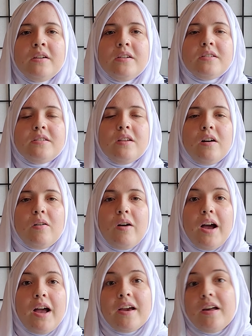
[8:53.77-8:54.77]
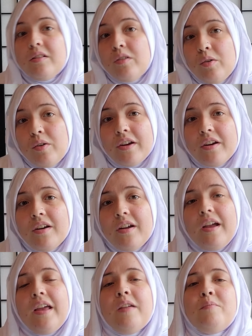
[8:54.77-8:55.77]
So I got a lawyer
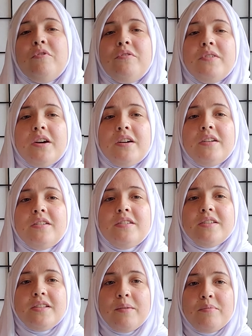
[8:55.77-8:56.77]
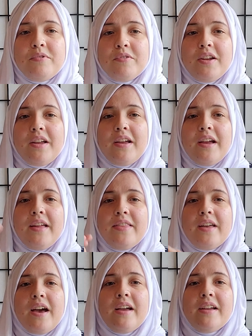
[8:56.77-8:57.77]
and I moved on to step three, and
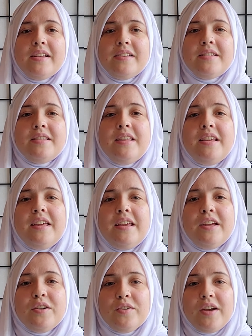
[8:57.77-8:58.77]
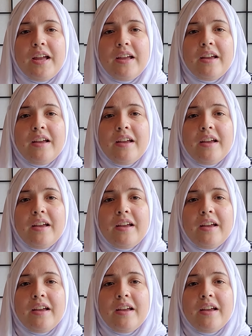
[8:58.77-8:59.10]
that is the hearing.